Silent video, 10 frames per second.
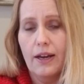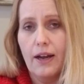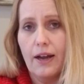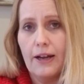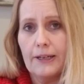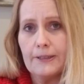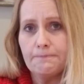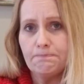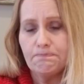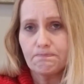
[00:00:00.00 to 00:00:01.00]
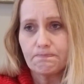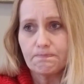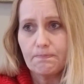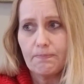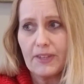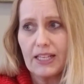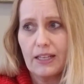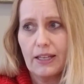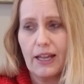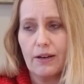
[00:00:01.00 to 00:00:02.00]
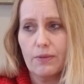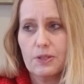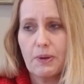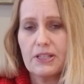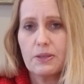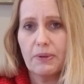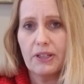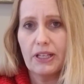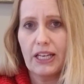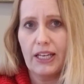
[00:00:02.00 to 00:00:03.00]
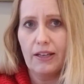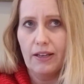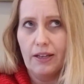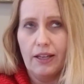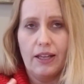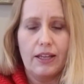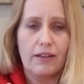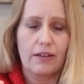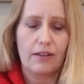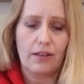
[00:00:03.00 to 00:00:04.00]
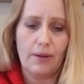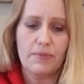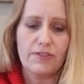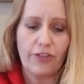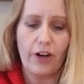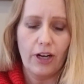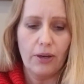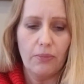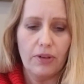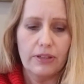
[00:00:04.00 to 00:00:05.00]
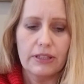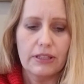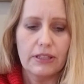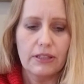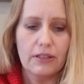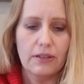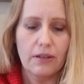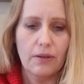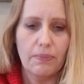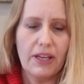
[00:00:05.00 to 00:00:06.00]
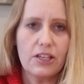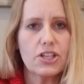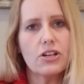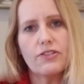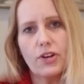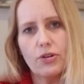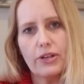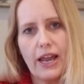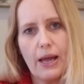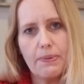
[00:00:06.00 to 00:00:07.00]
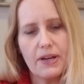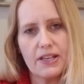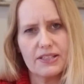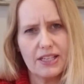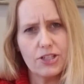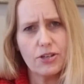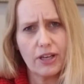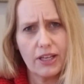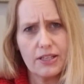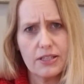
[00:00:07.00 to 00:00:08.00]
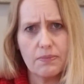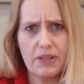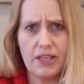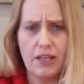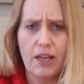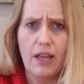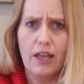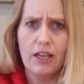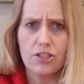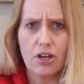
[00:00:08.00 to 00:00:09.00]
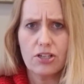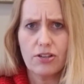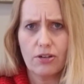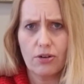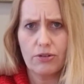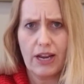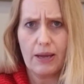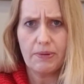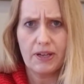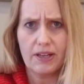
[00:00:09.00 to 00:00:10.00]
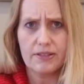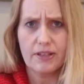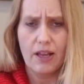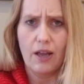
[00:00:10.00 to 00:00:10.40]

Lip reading: Um, Responsibility comes from being in charge of your own happiness. Teach your kids to be in charge of their own happiness.